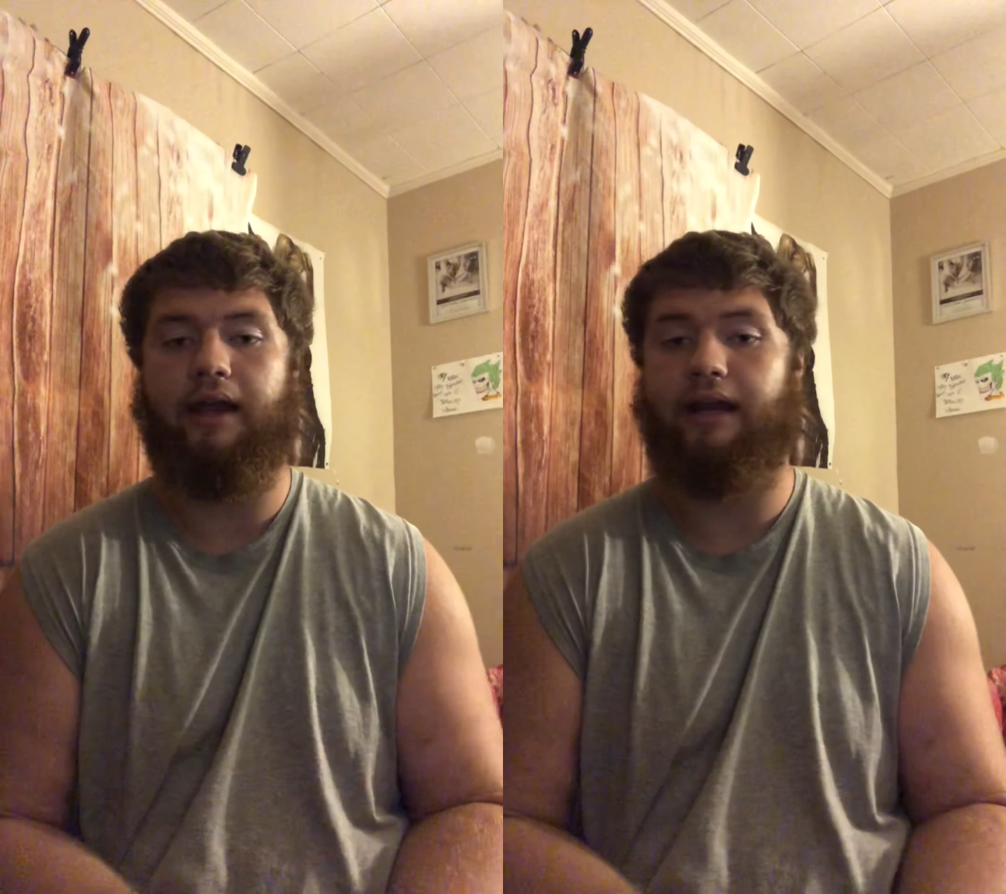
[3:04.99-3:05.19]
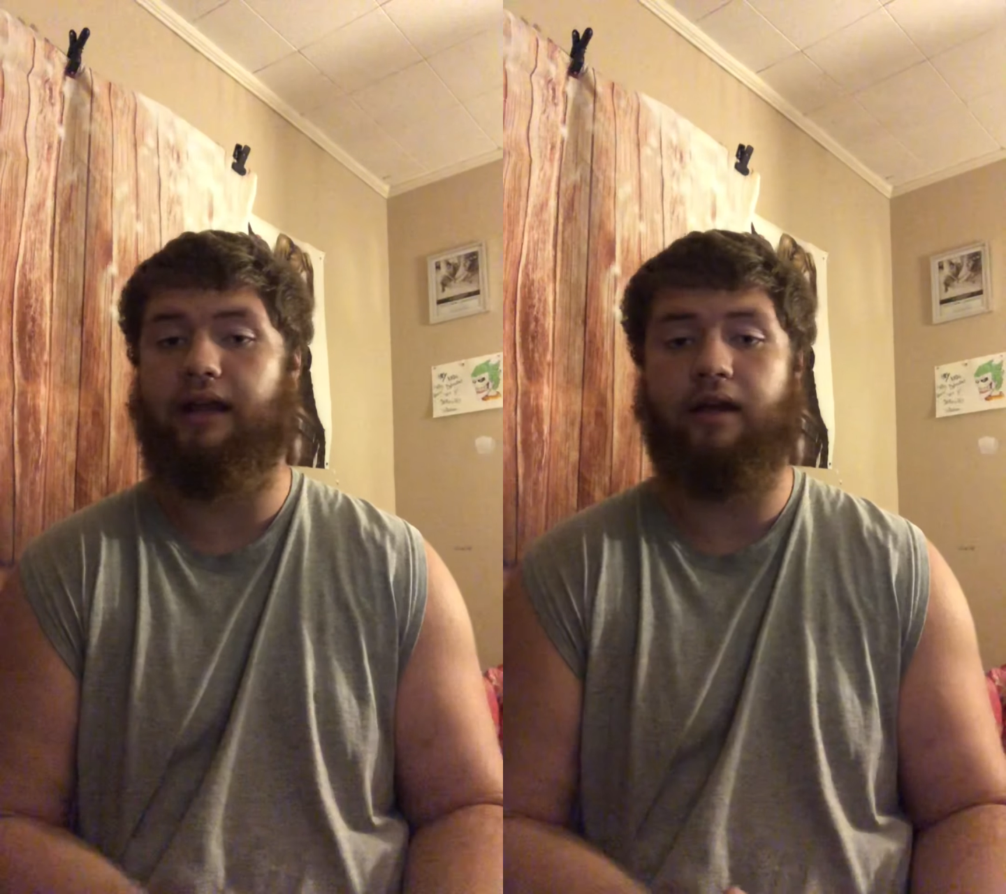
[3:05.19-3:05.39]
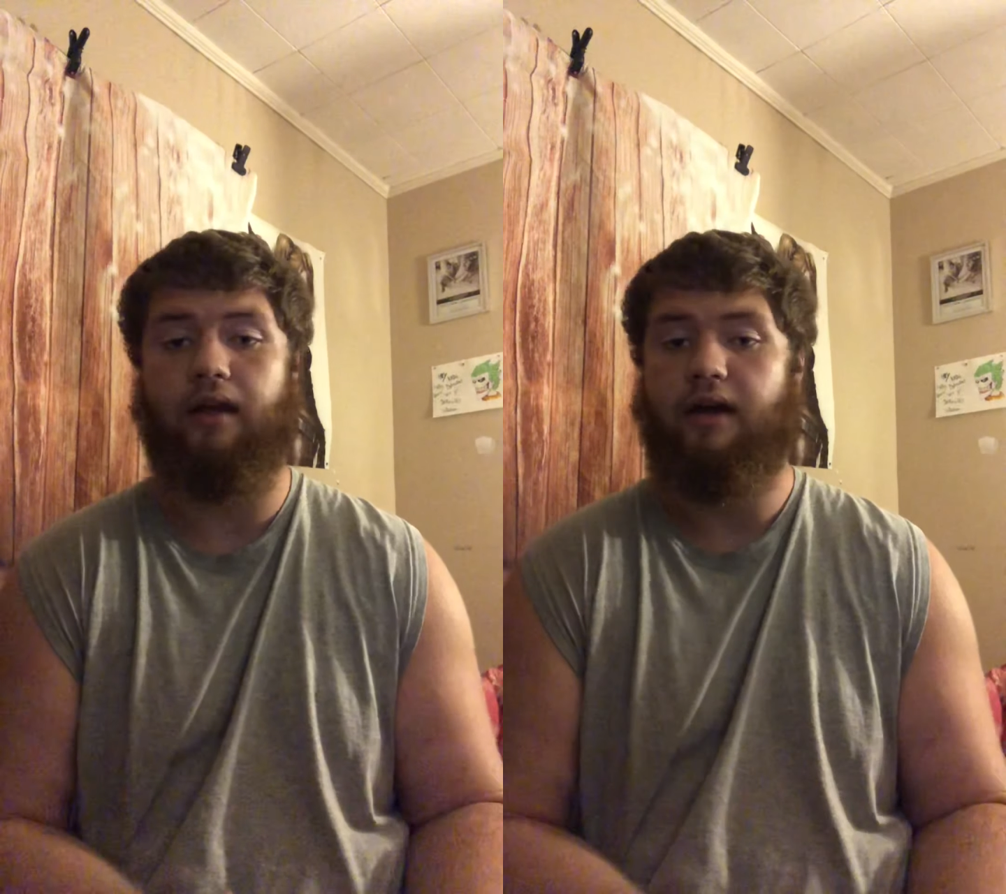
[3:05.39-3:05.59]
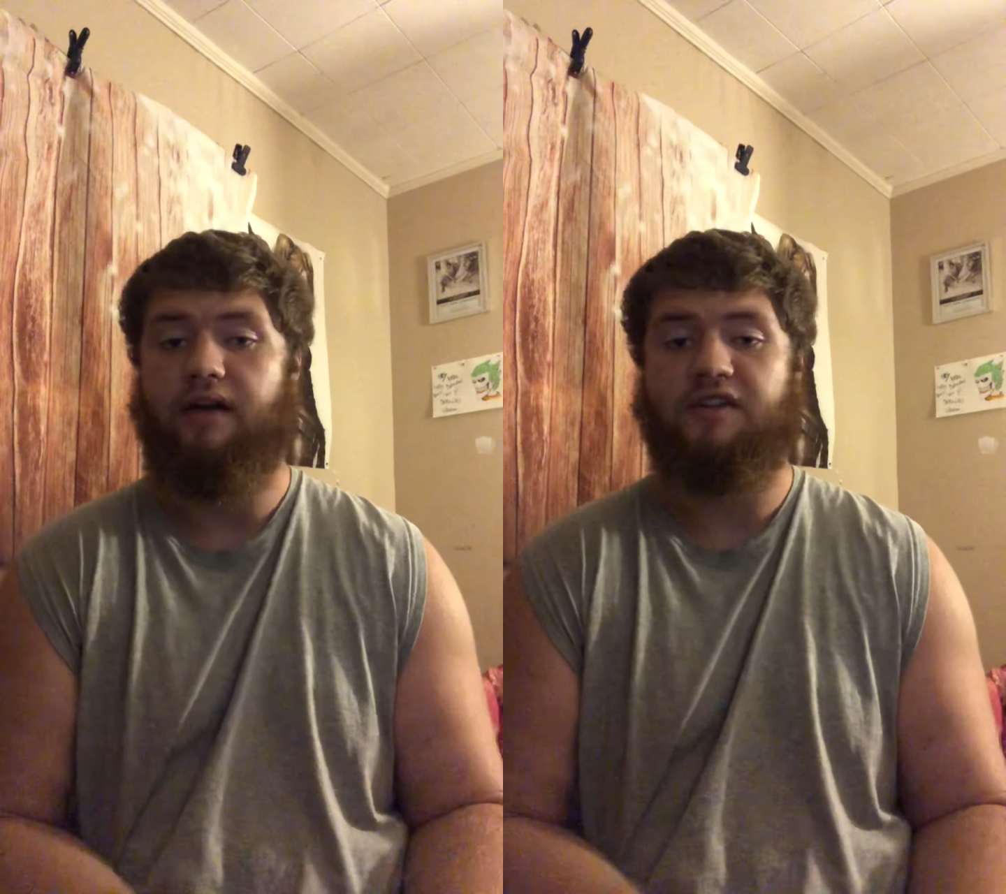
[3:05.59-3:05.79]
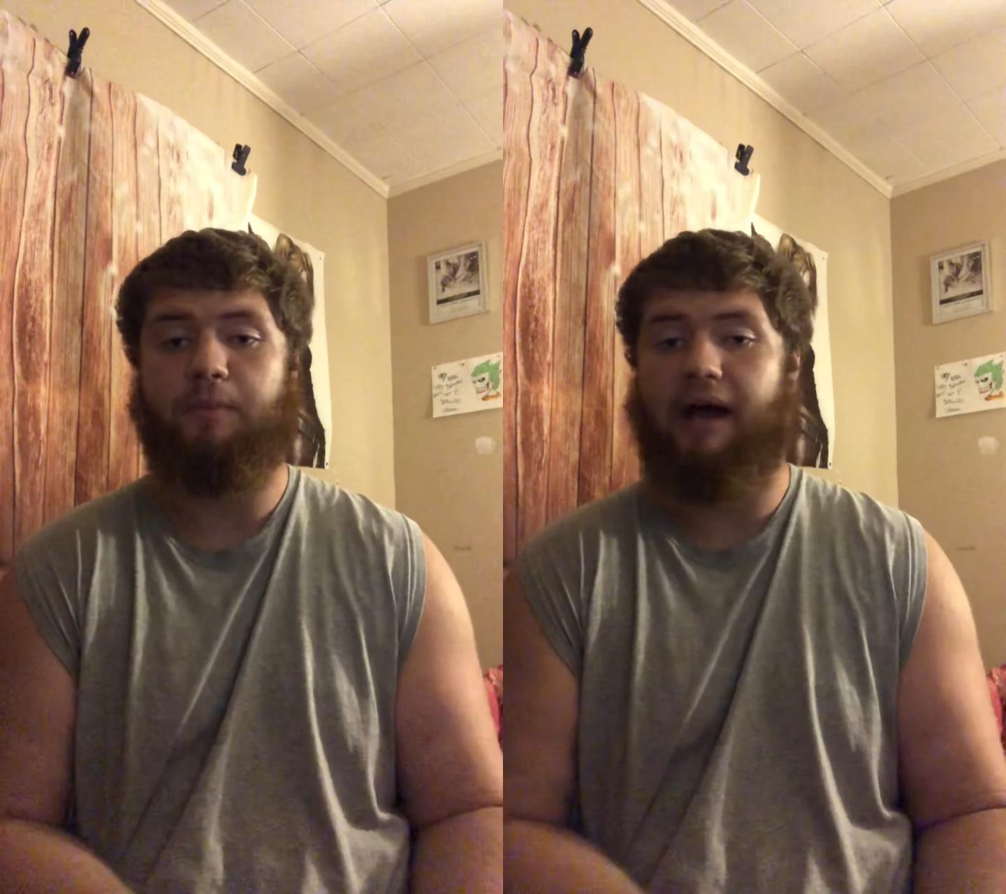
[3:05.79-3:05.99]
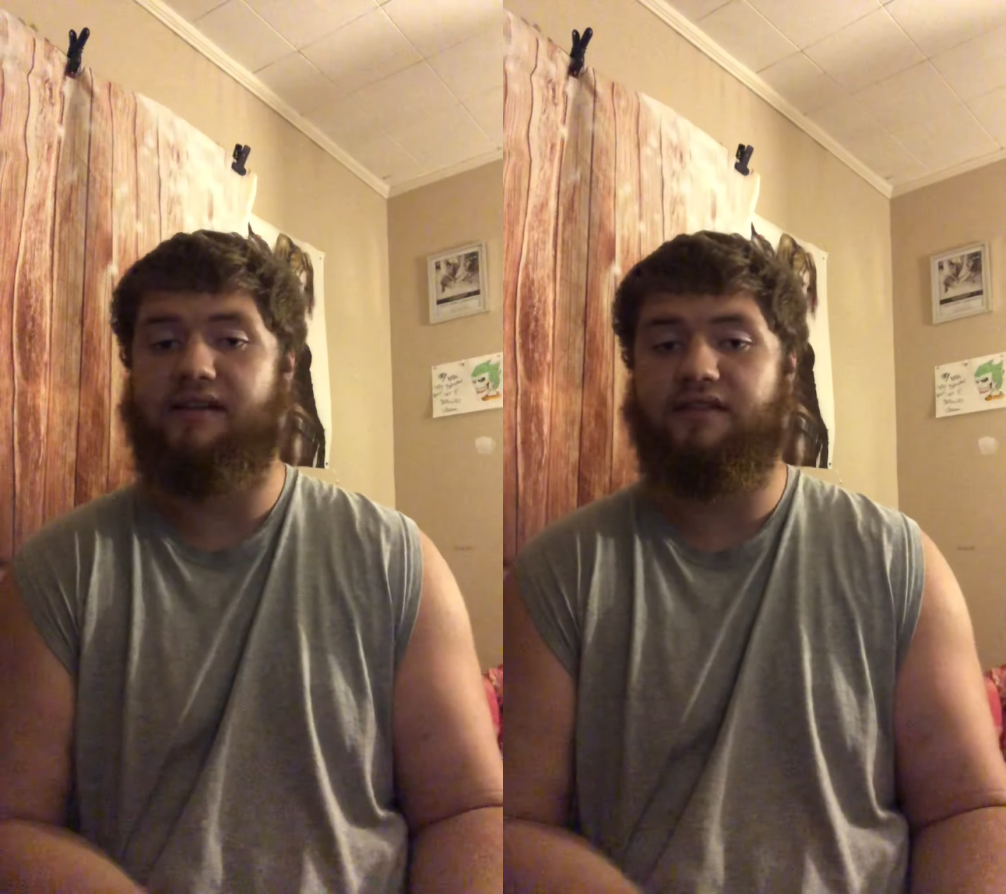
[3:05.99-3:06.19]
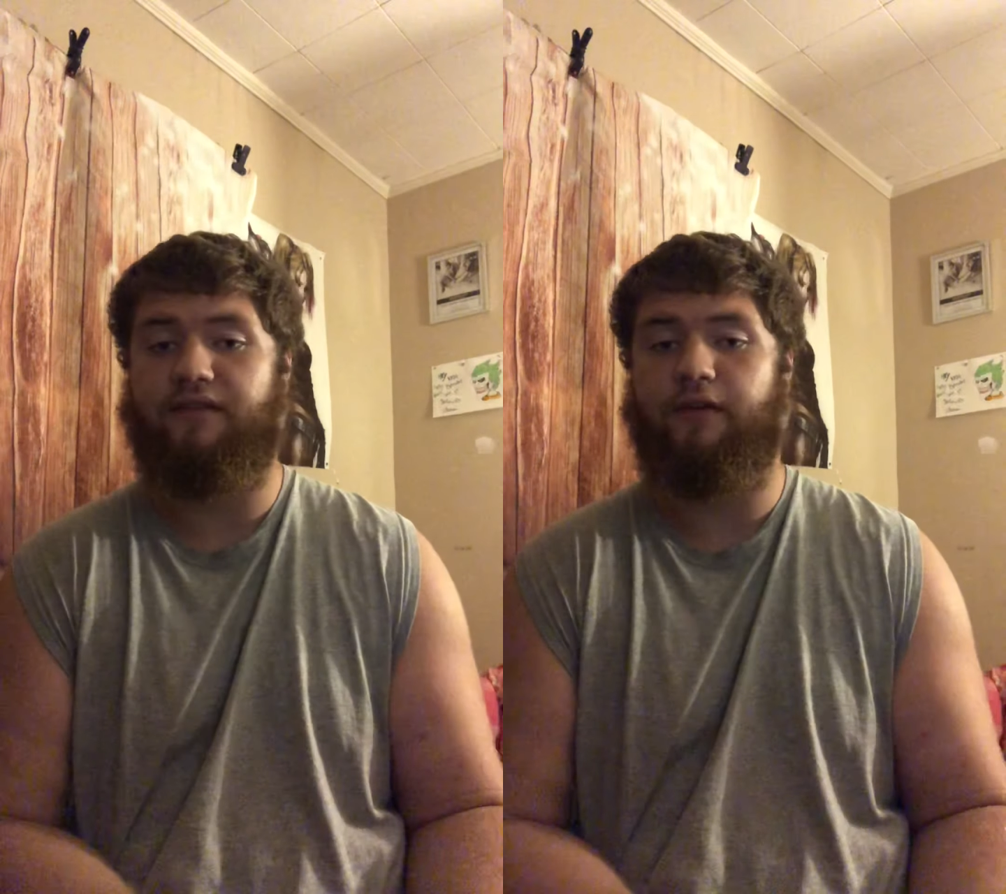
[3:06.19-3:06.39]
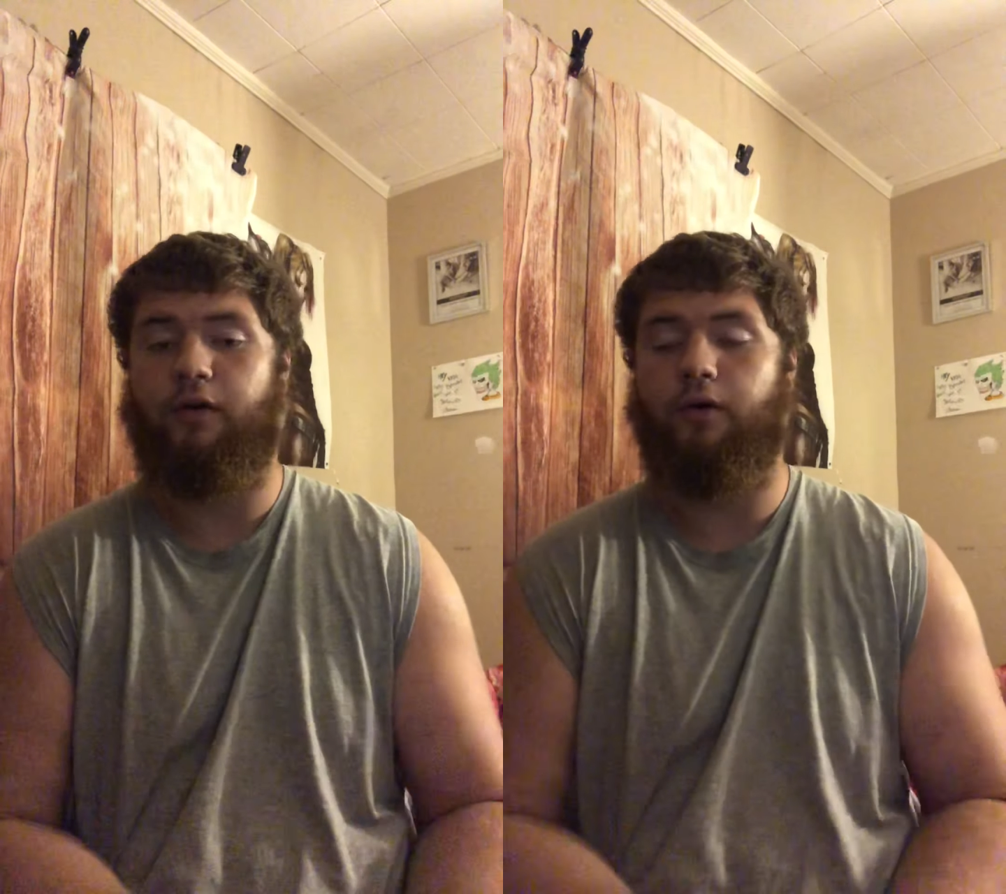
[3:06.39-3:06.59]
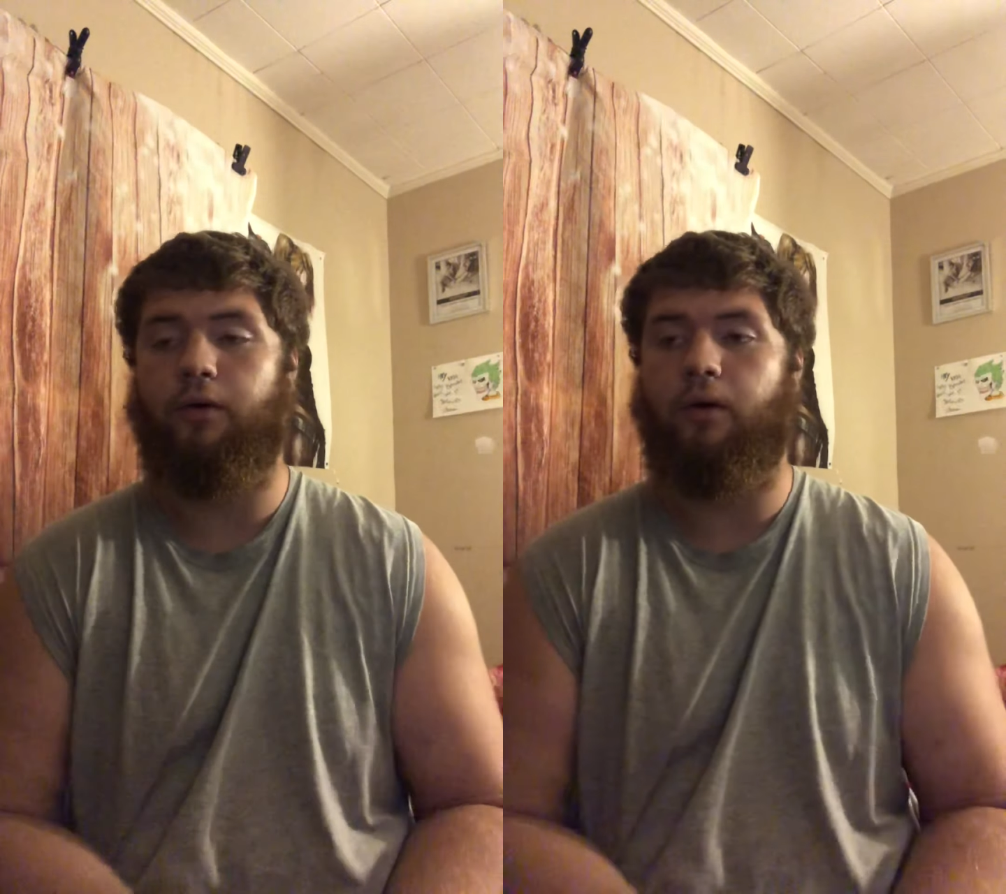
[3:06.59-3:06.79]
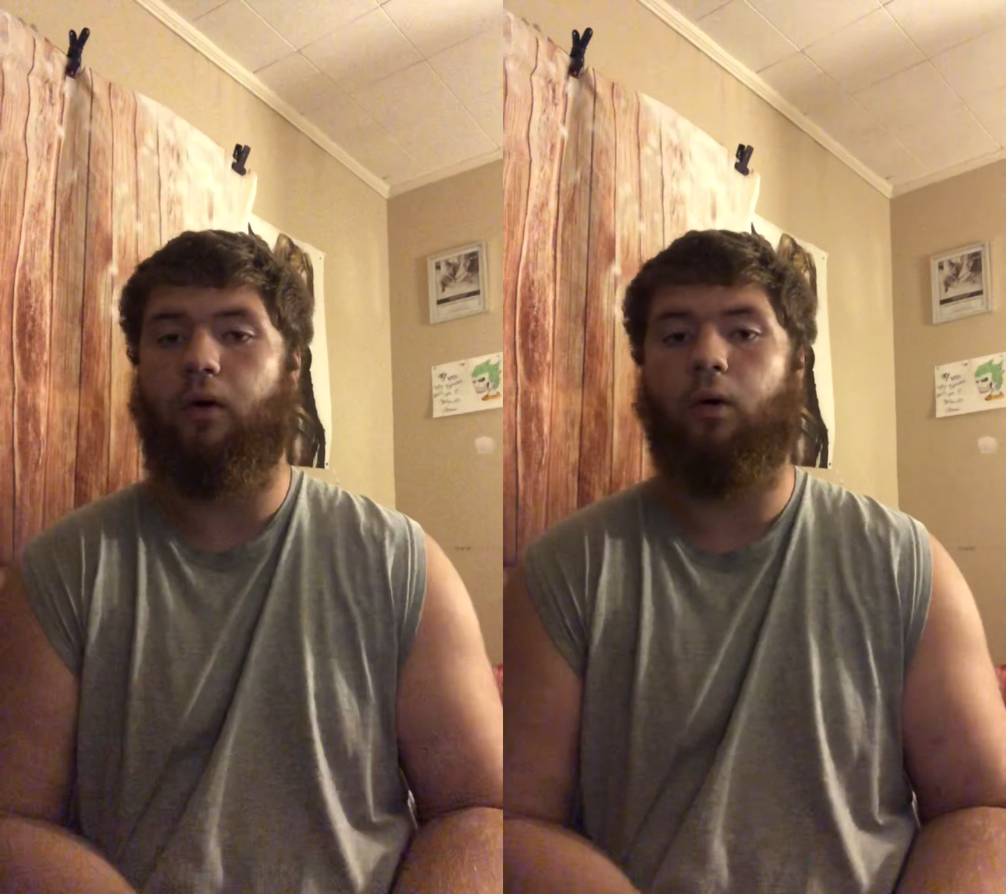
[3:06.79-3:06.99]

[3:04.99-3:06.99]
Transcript: any spicy food